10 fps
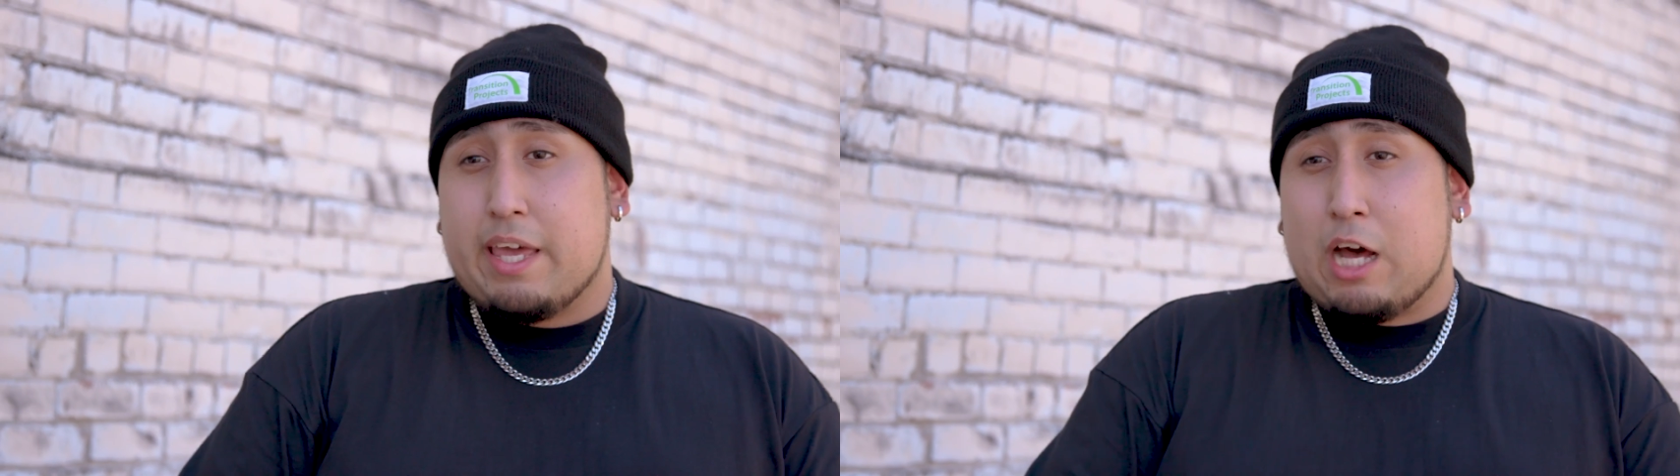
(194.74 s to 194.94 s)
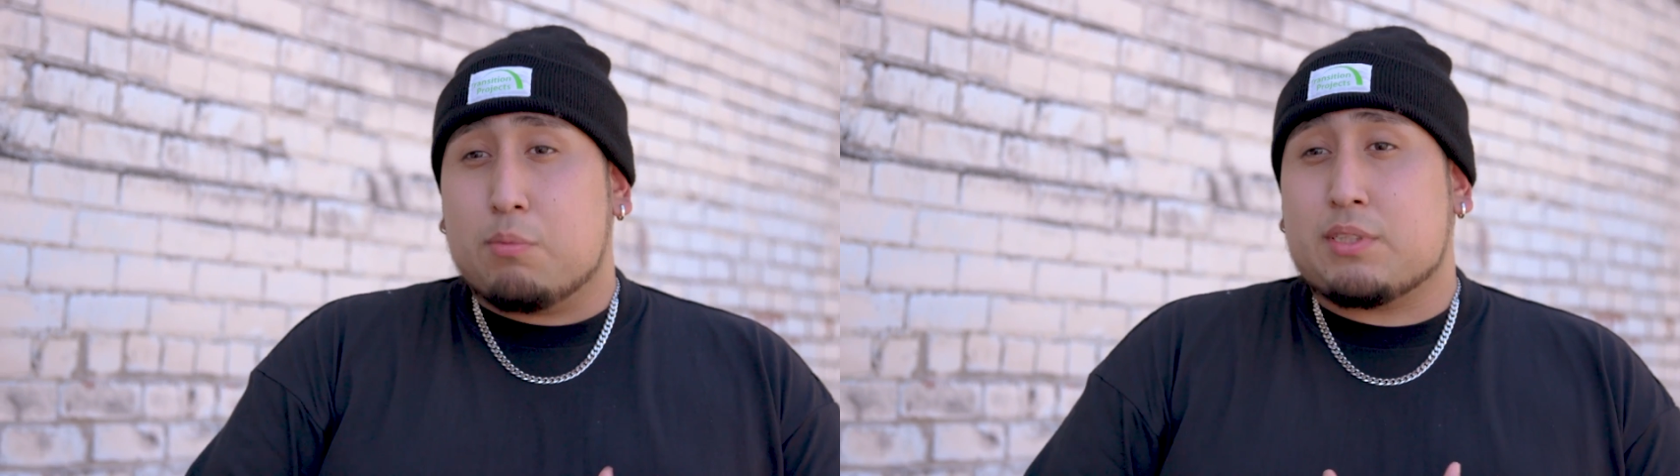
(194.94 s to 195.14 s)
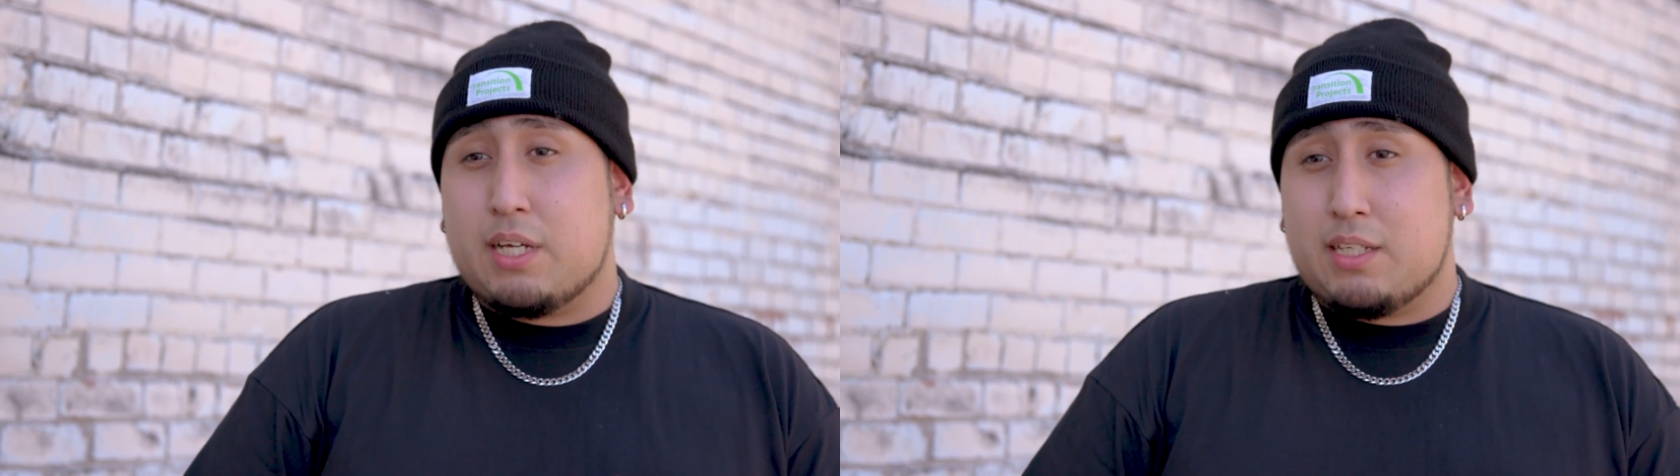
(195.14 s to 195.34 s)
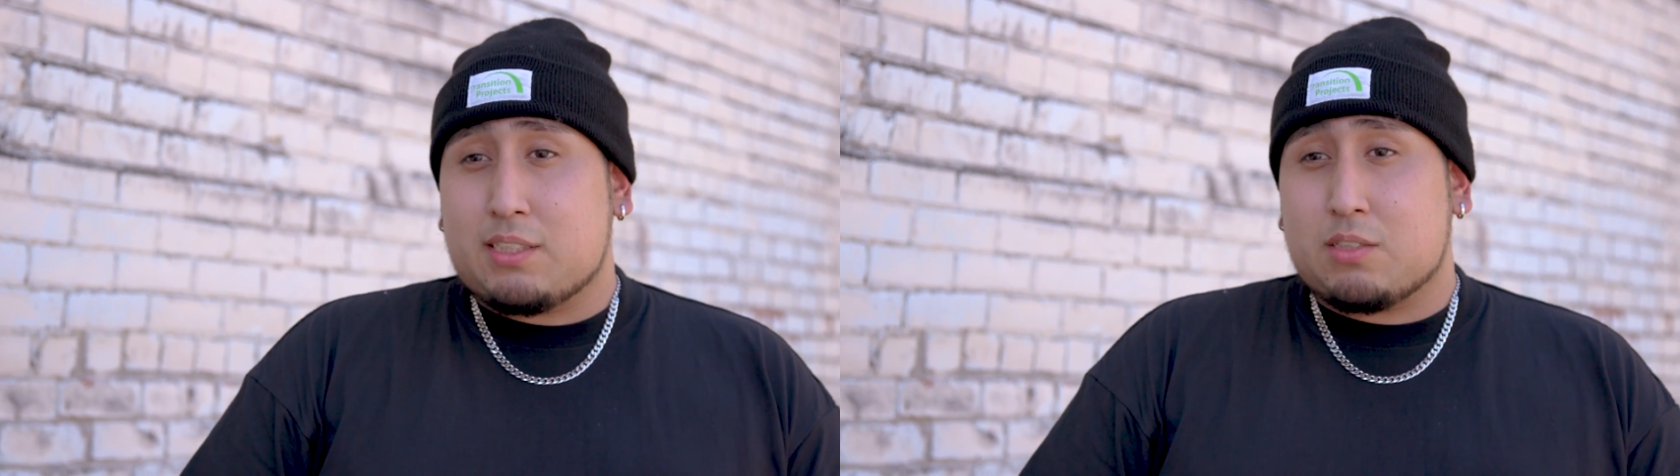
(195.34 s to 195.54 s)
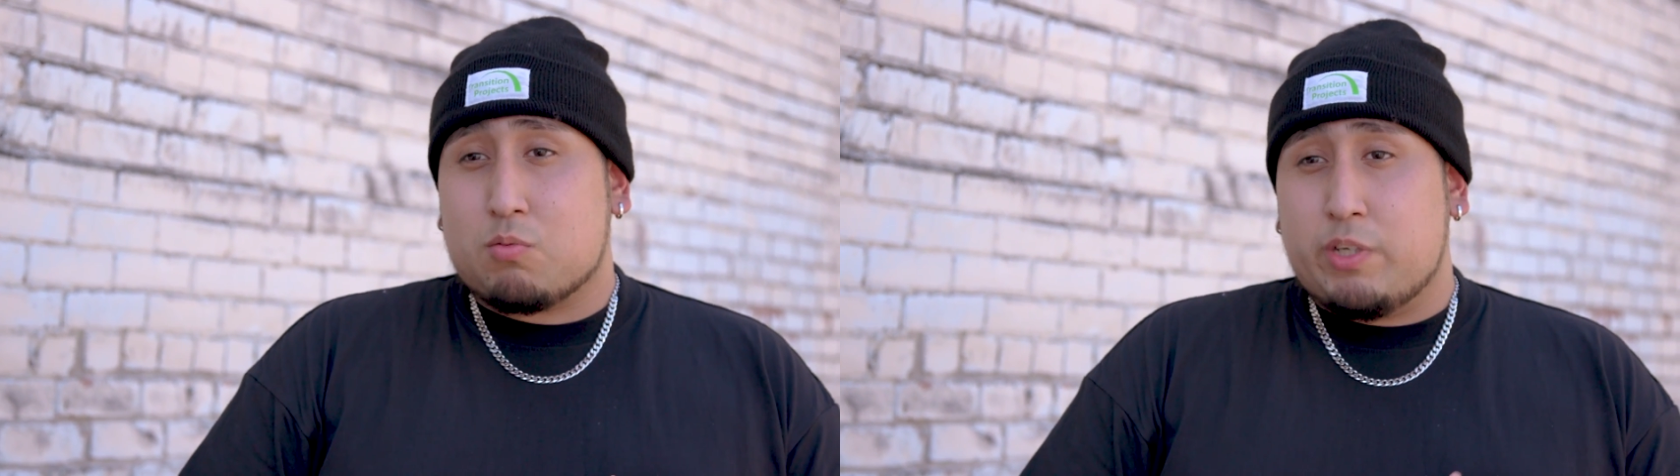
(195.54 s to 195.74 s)
It helps
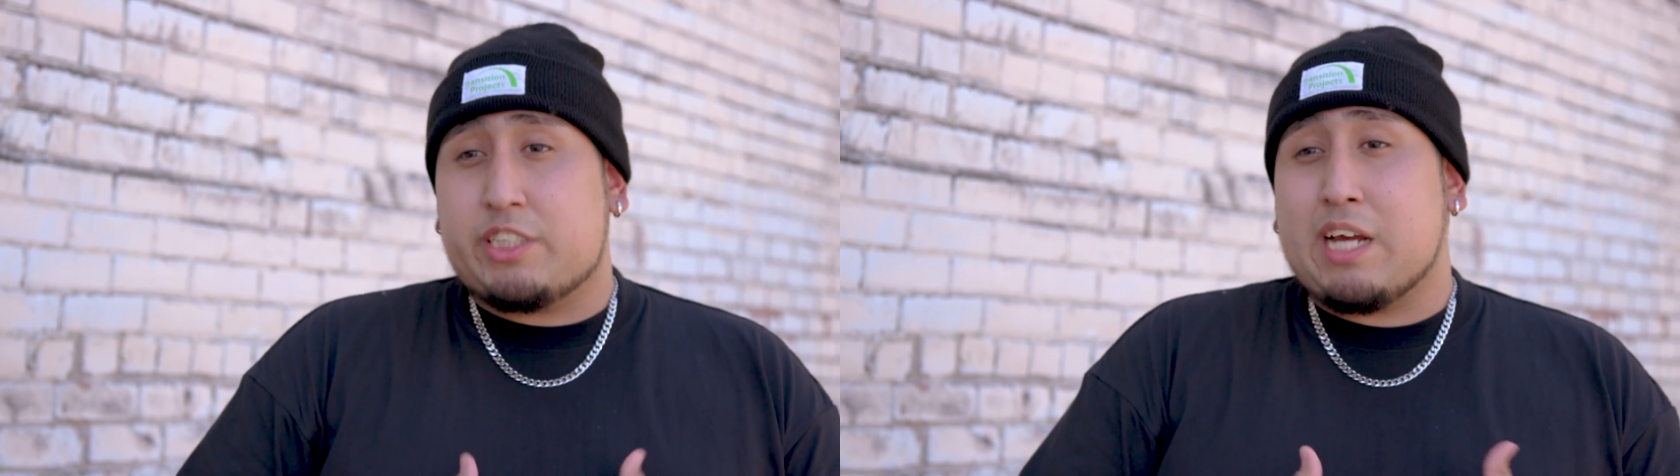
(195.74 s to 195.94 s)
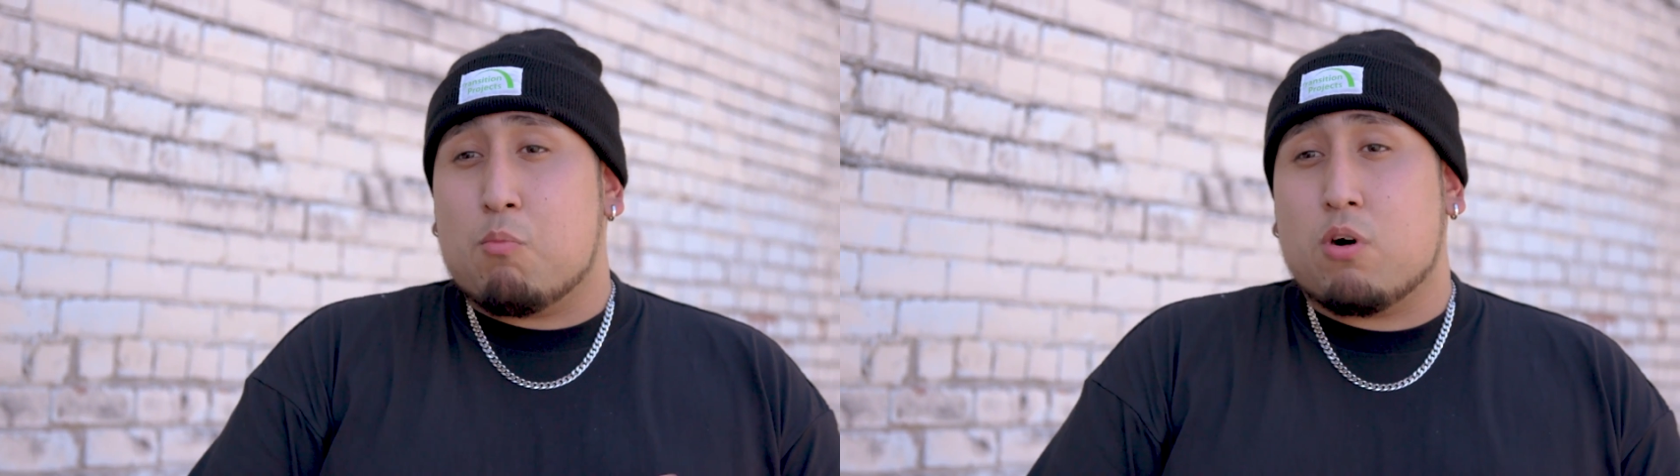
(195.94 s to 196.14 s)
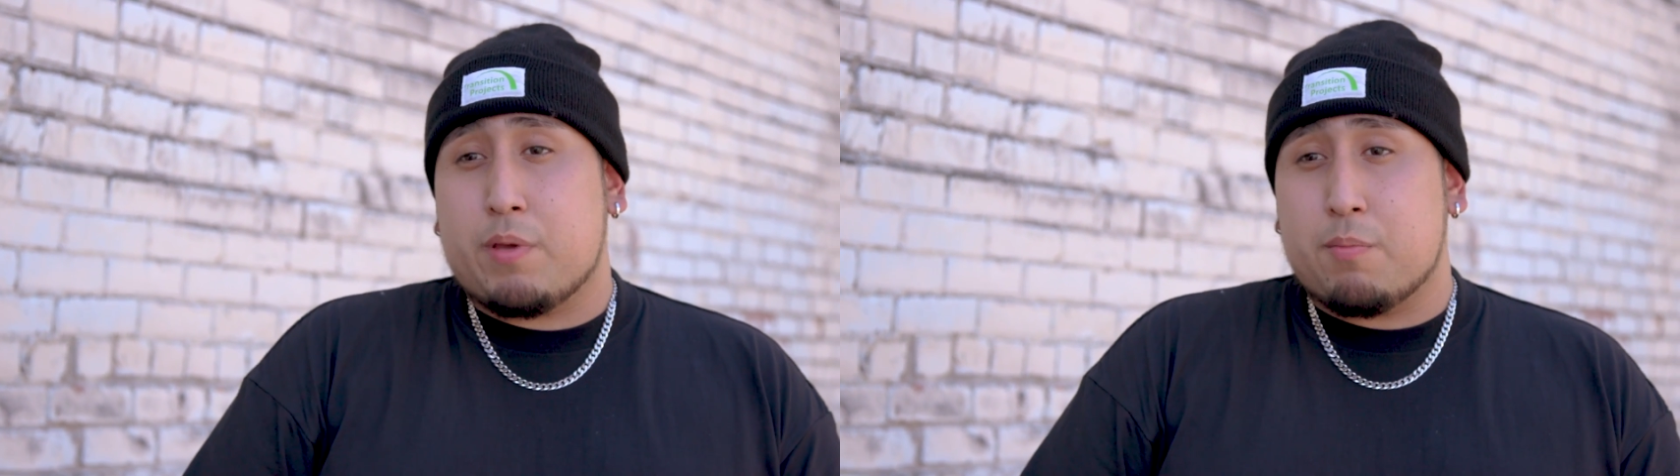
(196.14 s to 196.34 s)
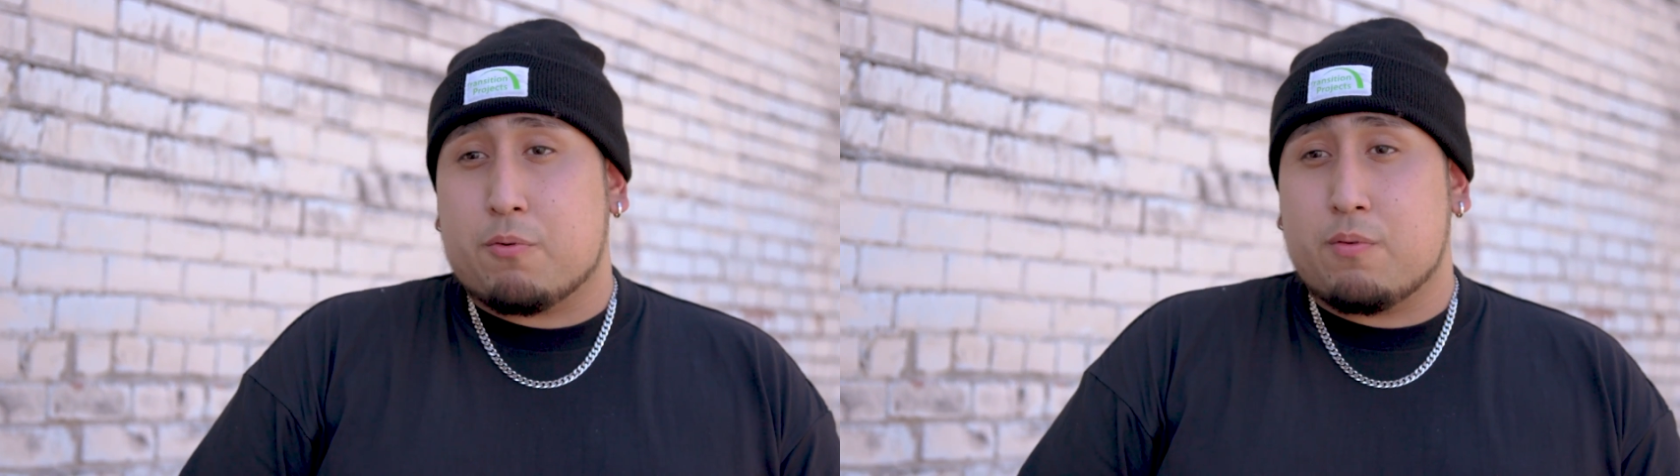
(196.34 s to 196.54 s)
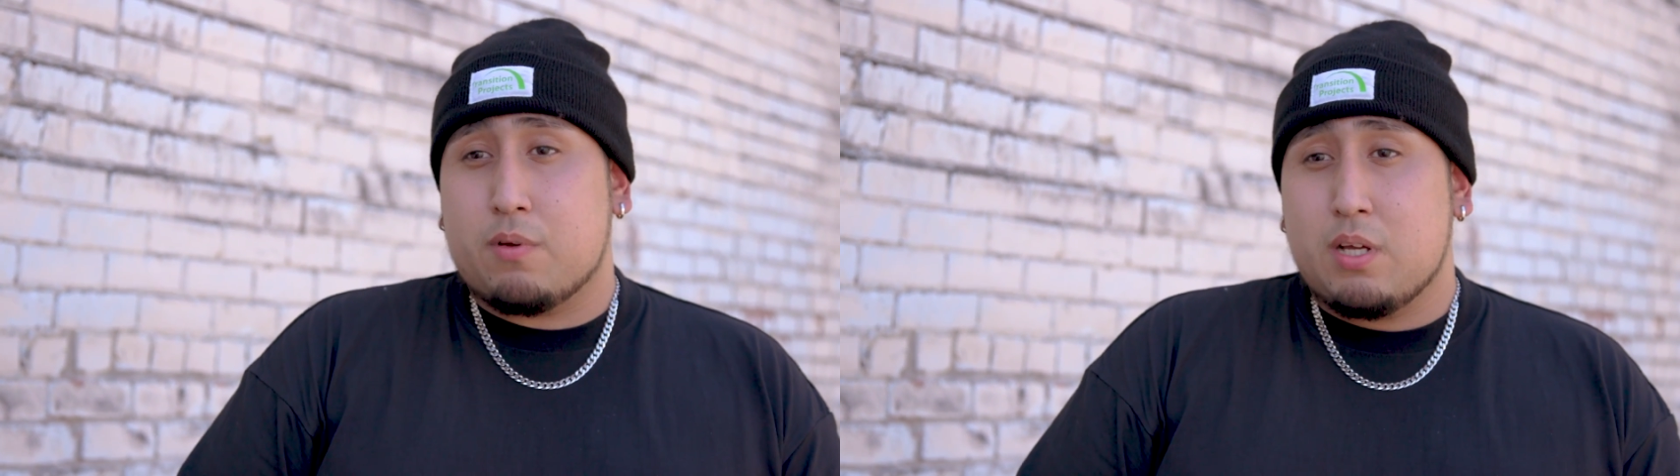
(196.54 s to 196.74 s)
us reach out more people.